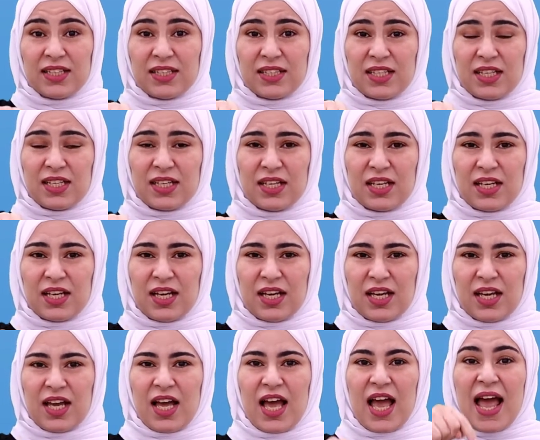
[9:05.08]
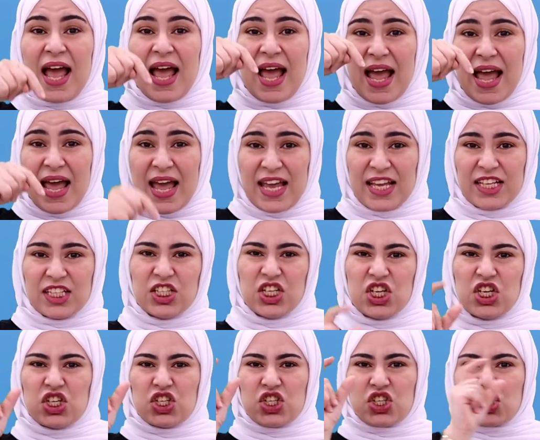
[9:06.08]
August,
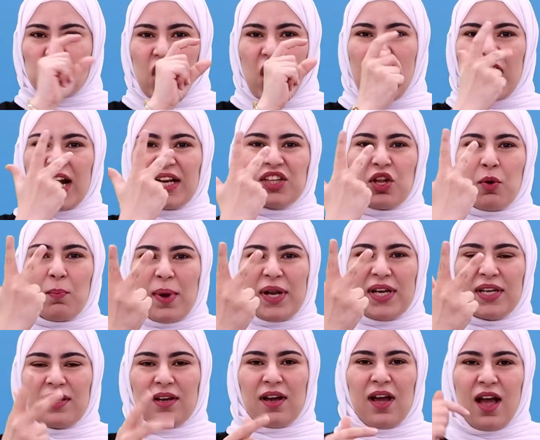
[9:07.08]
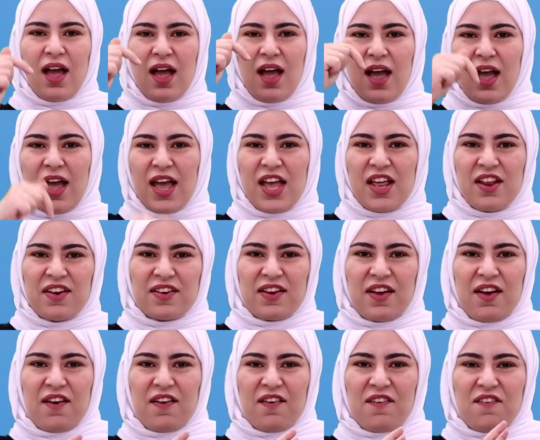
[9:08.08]
in summer, in
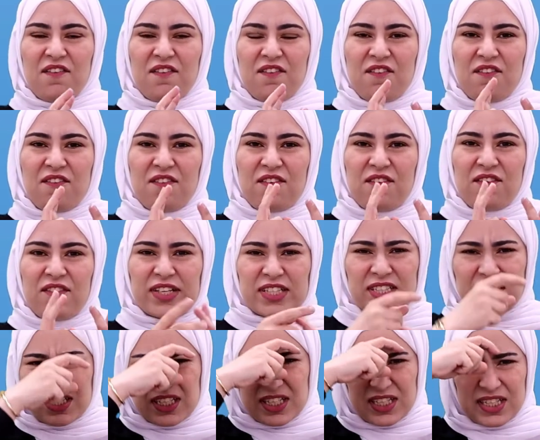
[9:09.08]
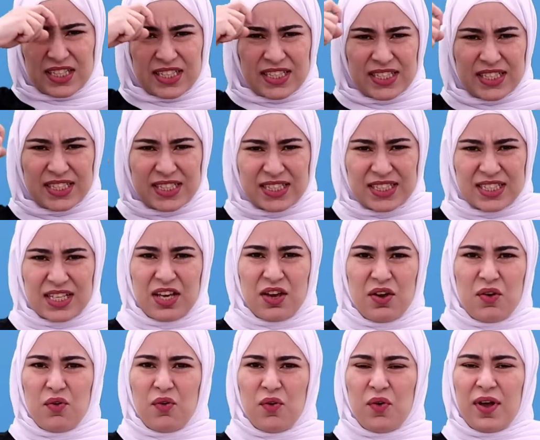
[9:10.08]
2007. Now, in August
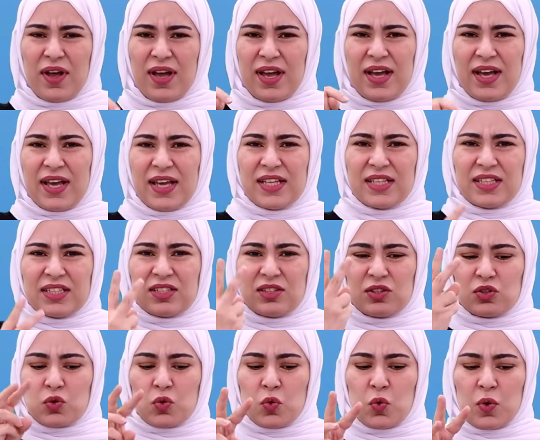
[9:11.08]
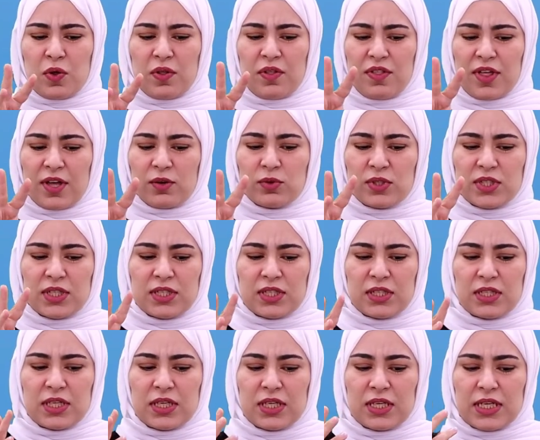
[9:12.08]
is a month. In
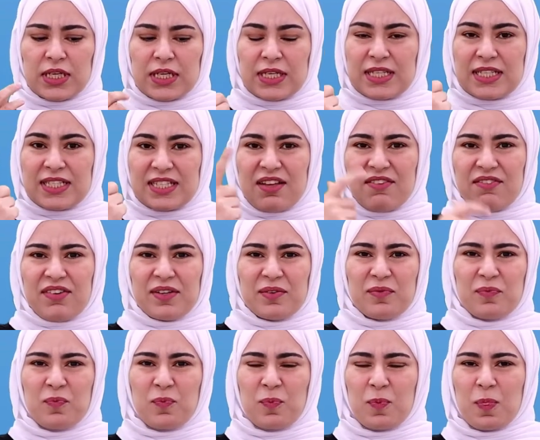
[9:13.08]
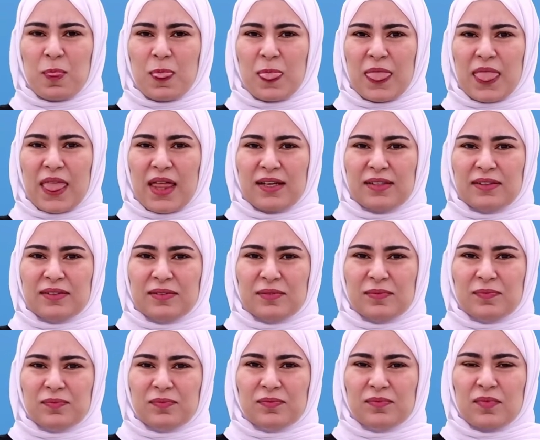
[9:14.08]
summer is a season.
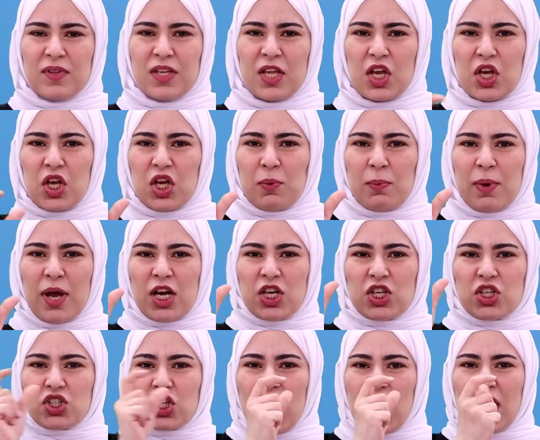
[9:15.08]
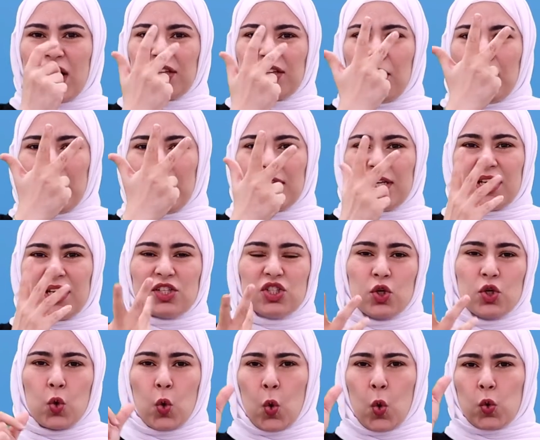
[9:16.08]
In 2007
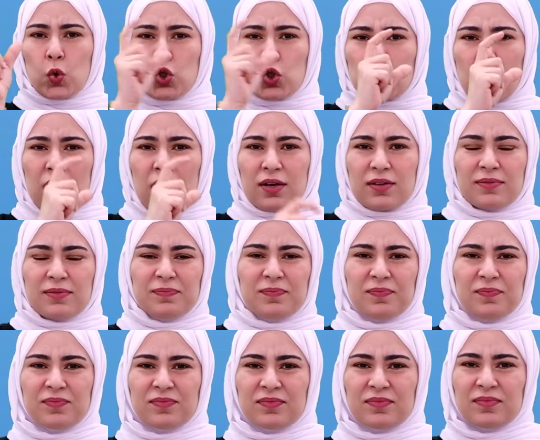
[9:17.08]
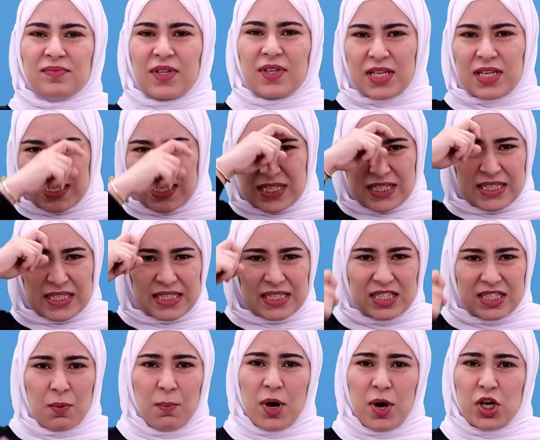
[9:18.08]
is a year. So
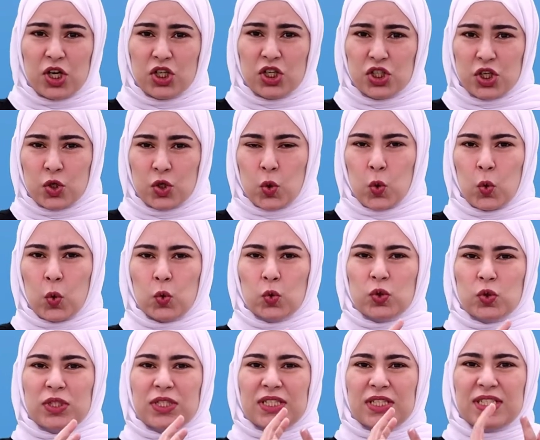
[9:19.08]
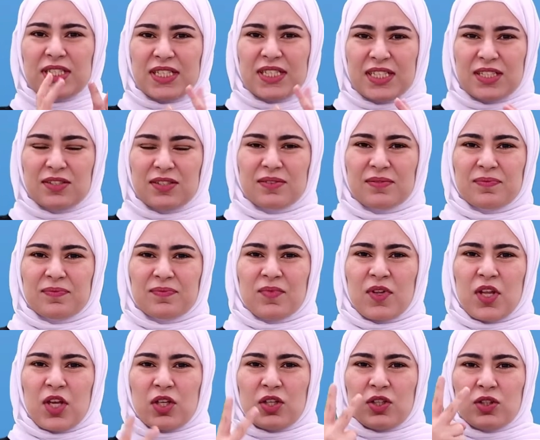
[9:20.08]
we use in if we're
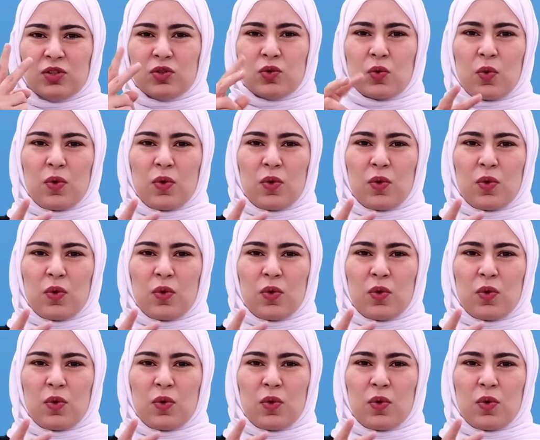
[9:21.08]
talking